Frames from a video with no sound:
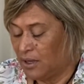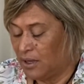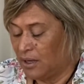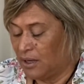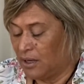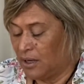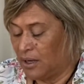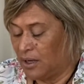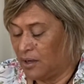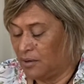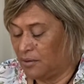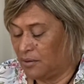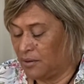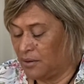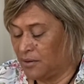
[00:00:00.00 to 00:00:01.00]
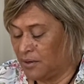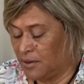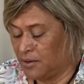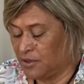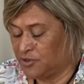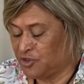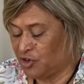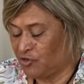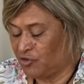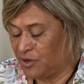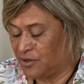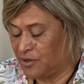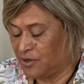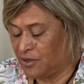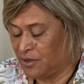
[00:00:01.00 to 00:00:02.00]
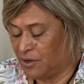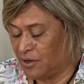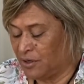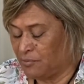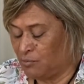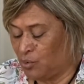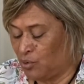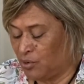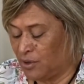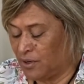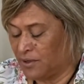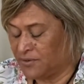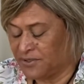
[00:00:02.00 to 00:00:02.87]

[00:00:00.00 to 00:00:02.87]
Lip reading: in a different, you know, and more,